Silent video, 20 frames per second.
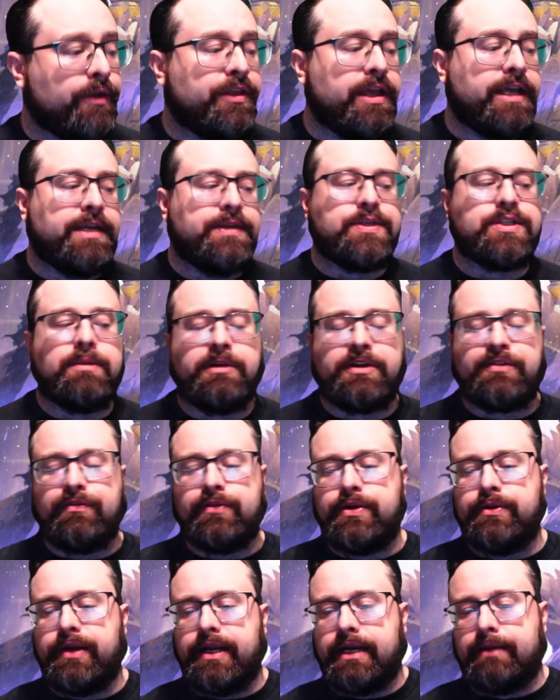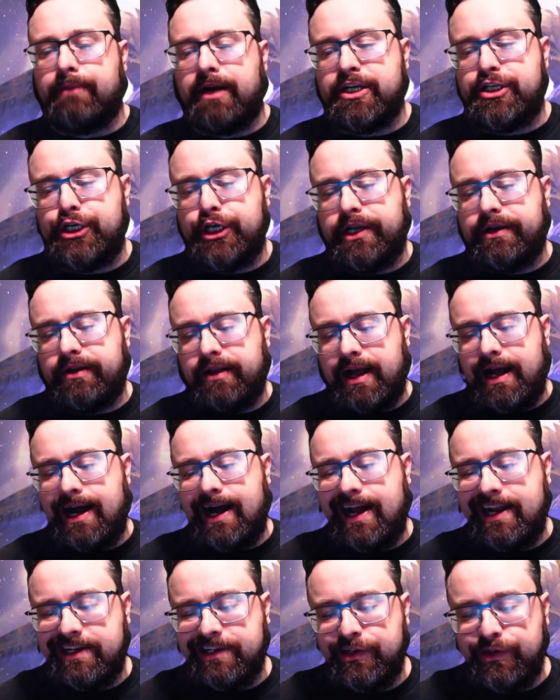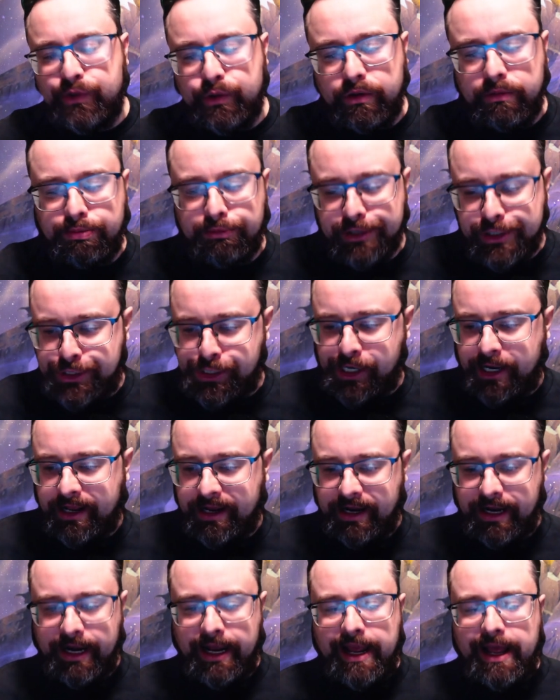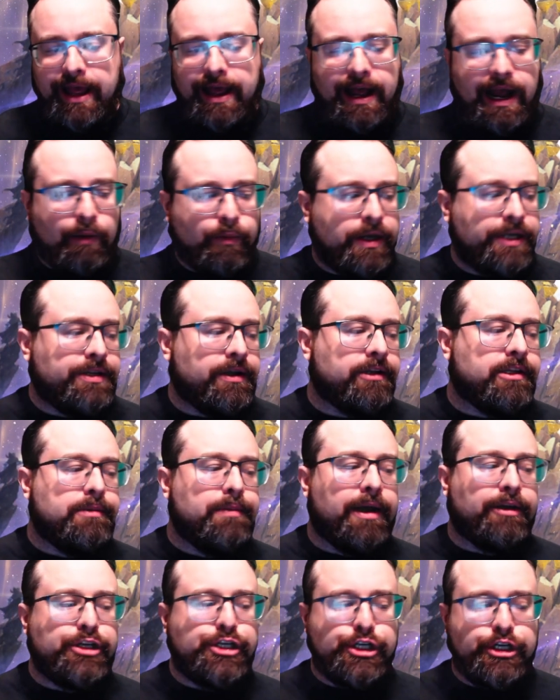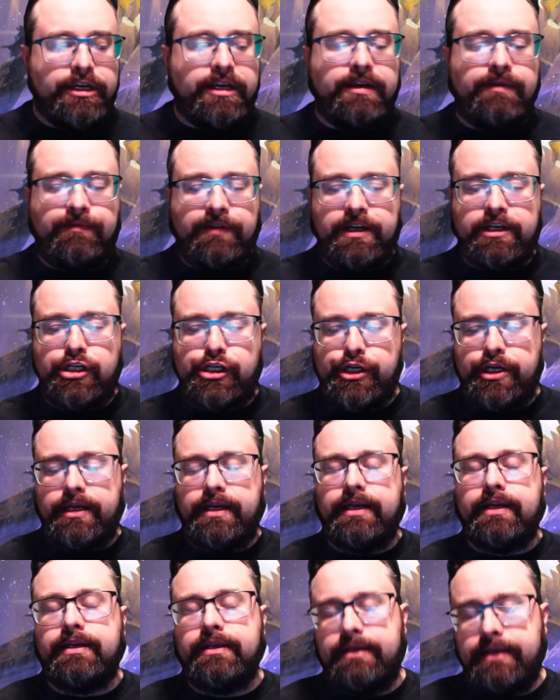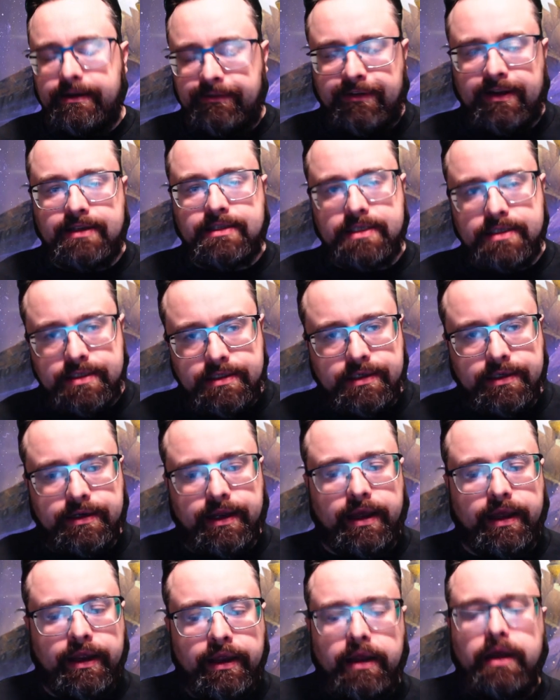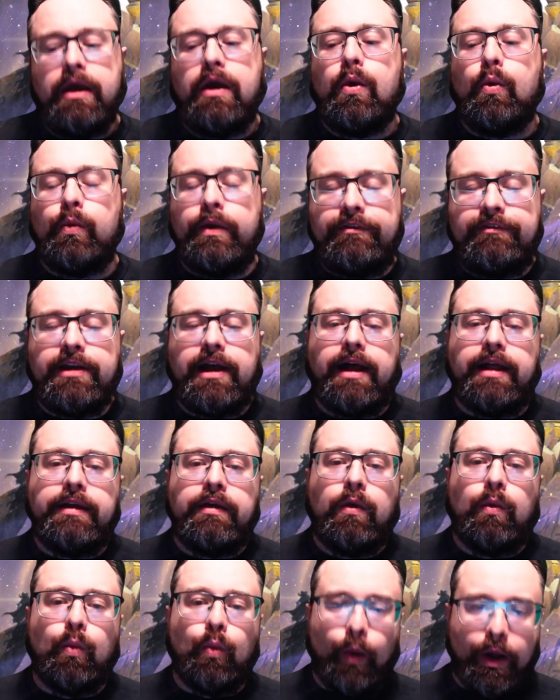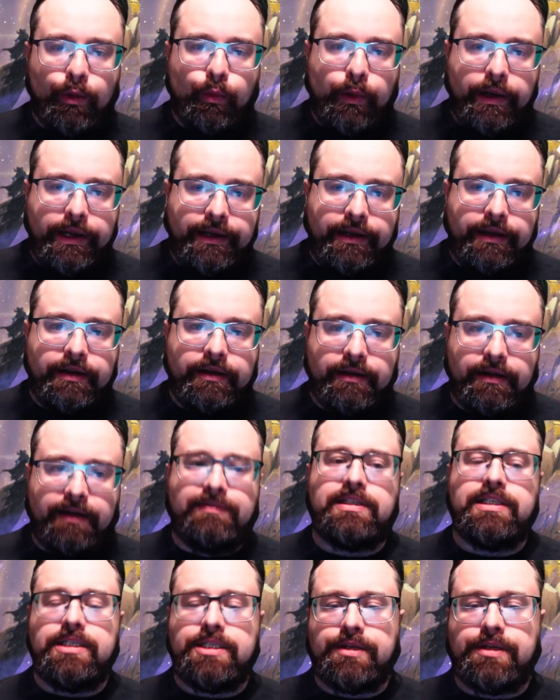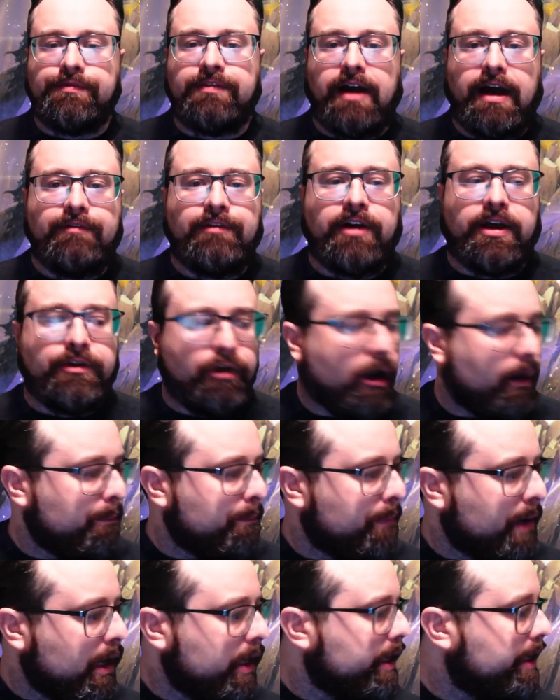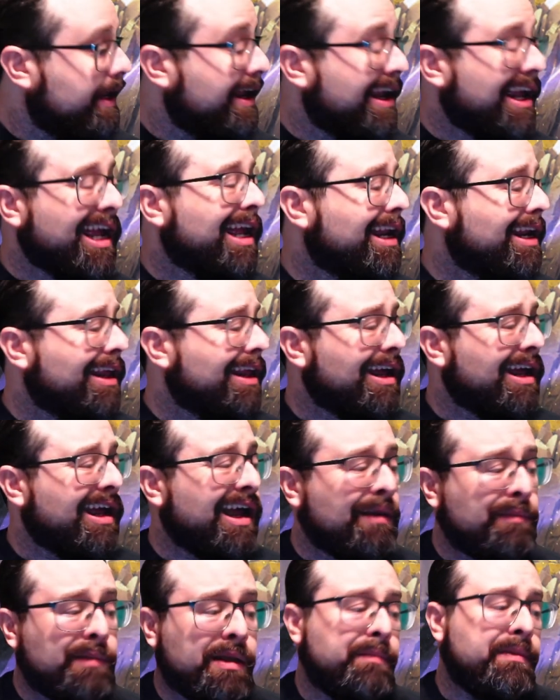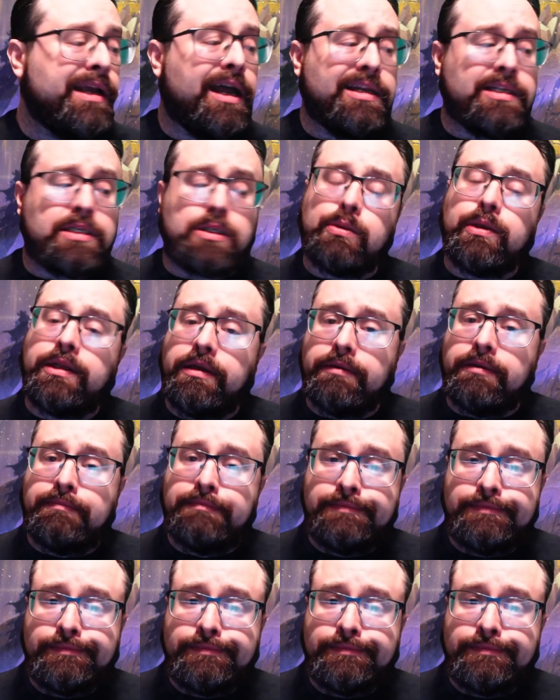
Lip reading: Thank you so much for tuning into my channel. I do appreciate it. I want to talk to you about GvG defenses today. We've got 1 week of Season 5 under our belt, and I'm going to be honest with you,